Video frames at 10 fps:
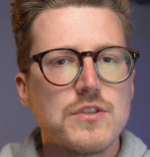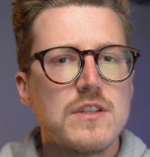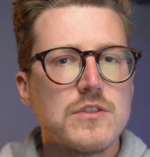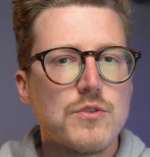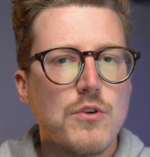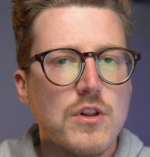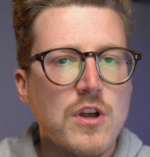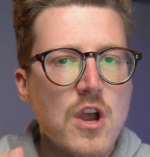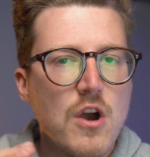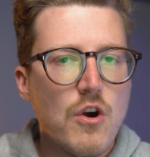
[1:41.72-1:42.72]
control
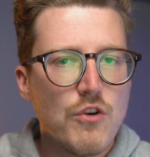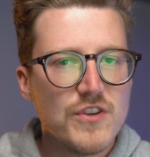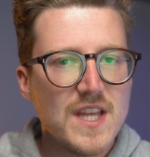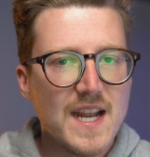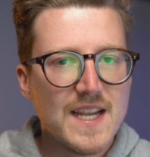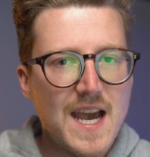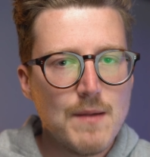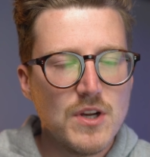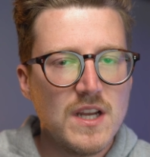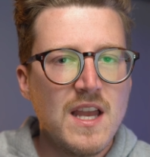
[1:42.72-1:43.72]
over that
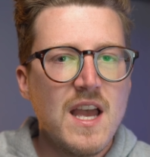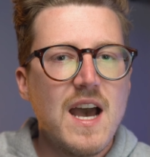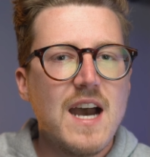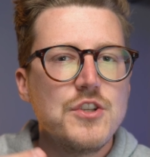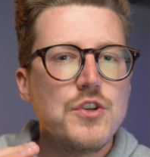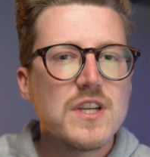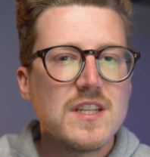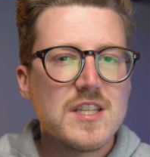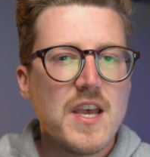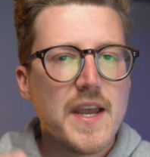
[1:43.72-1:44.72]
camera, and you
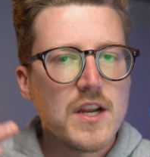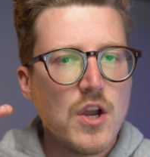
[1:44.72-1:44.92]
can take